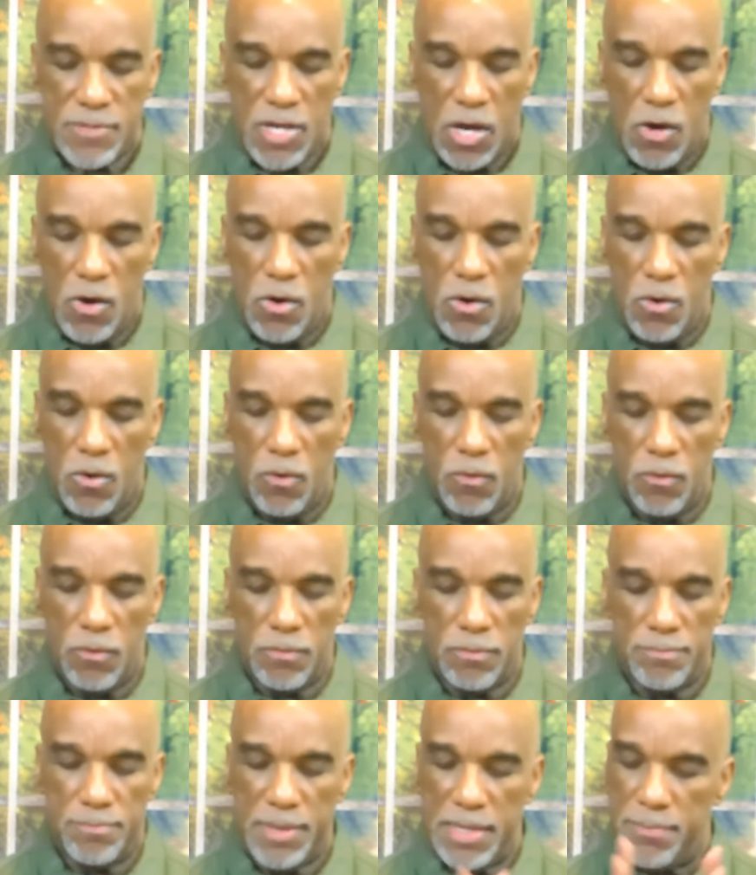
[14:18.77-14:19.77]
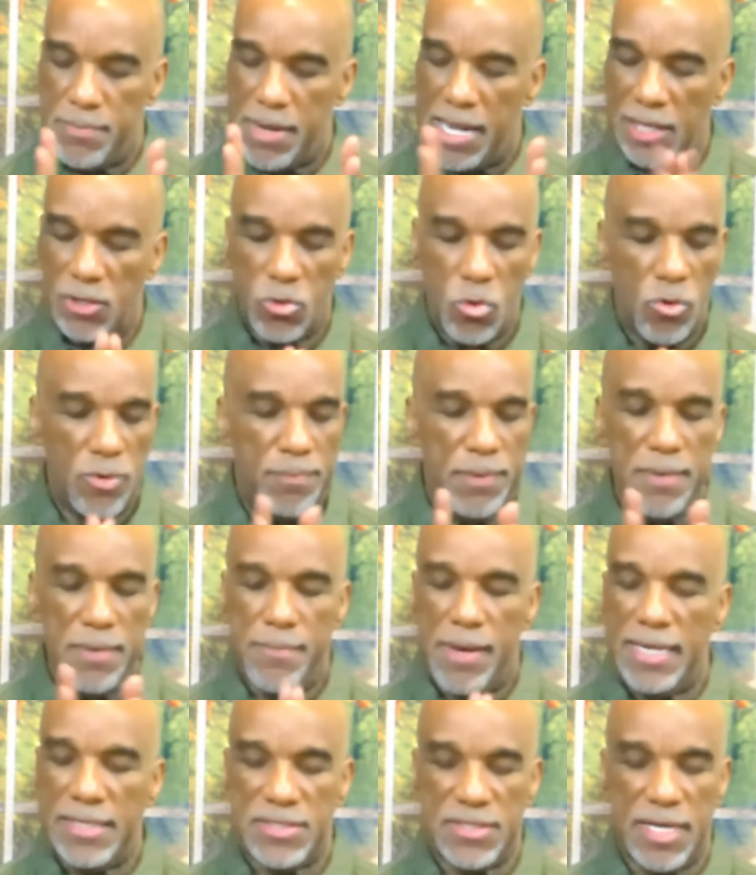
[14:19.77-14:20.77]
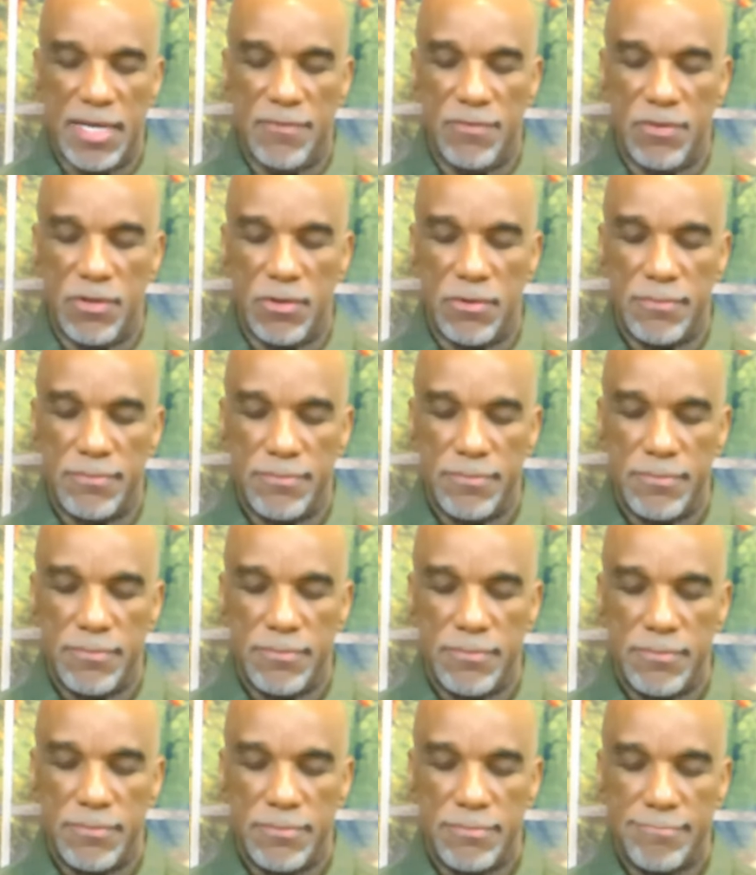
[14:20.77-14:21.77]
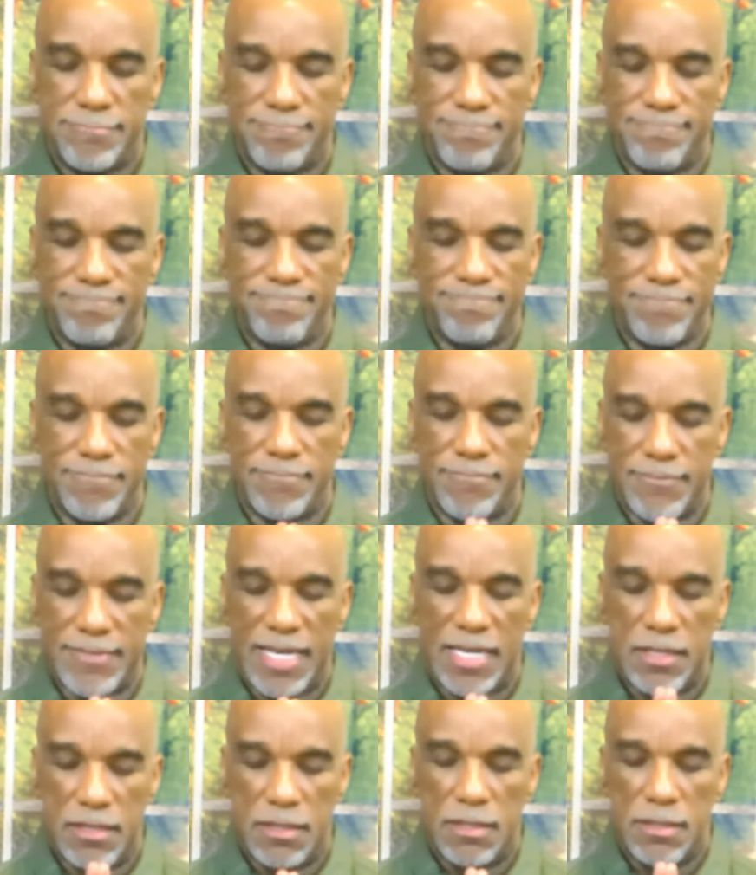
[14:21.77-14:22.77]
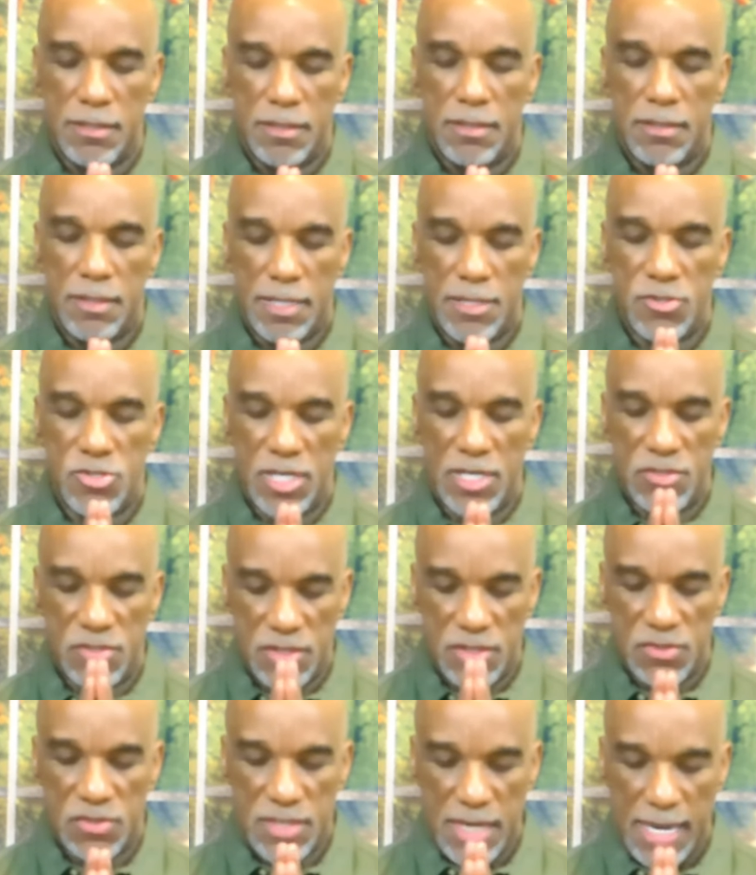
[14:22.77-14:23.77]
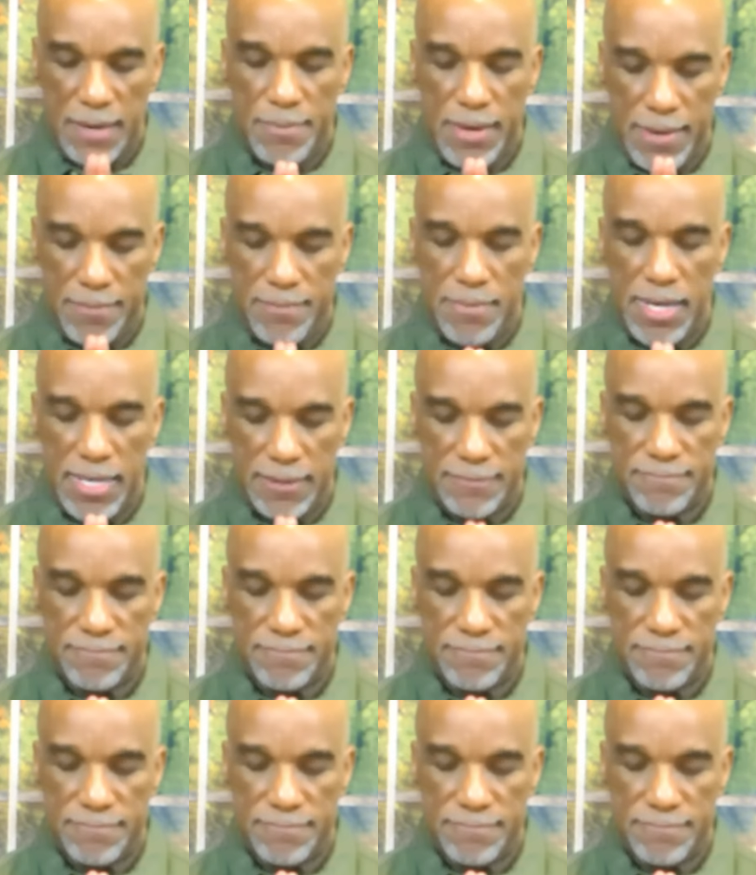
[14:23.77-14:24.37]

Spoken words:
Oh, be my Lord, be my Savior. In Jesus' name, amen.